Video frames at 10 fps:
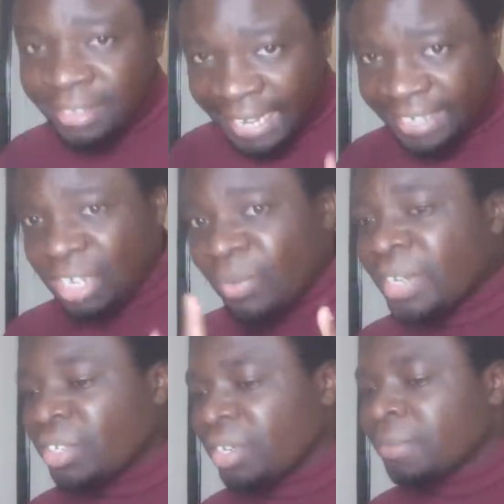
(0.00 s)
That is the
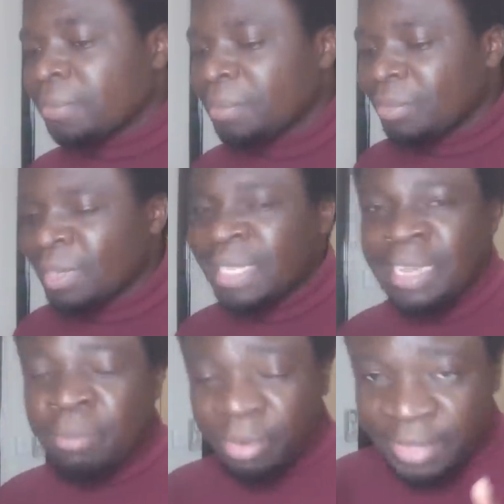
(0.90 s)
question
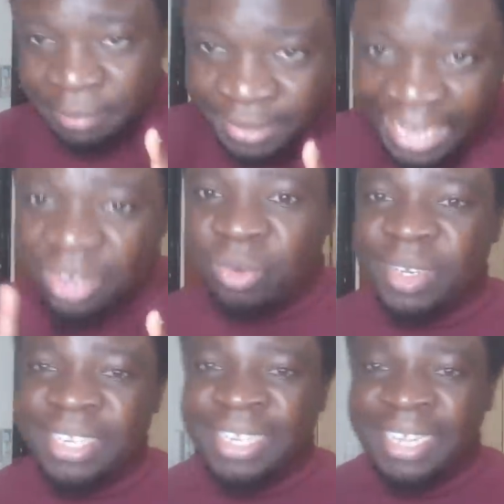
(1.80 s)
Professor Mutahi
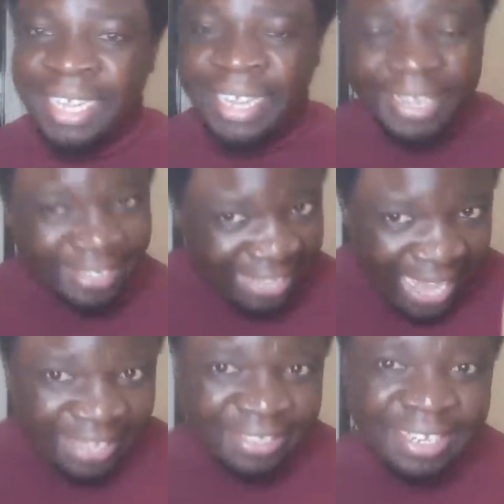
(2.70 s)
Ngunyi is
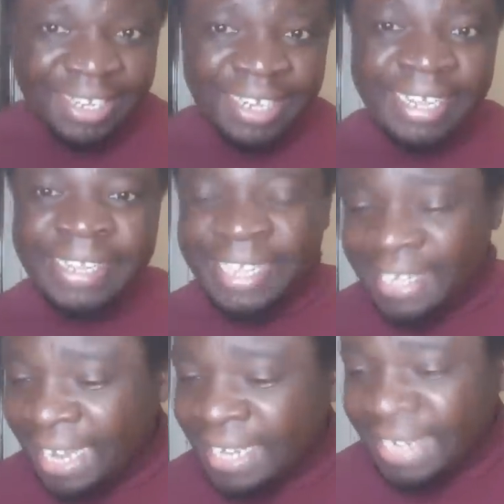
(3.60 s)
asking the
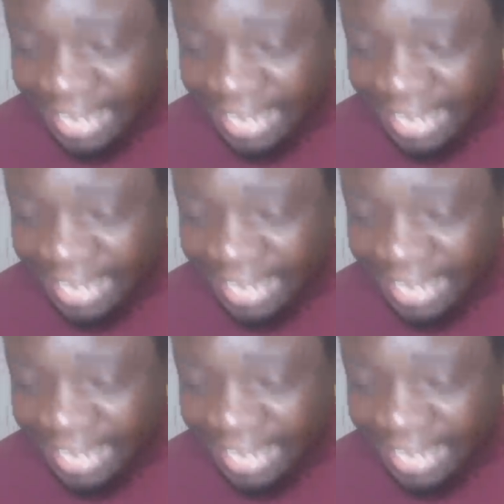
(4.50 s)
Tanga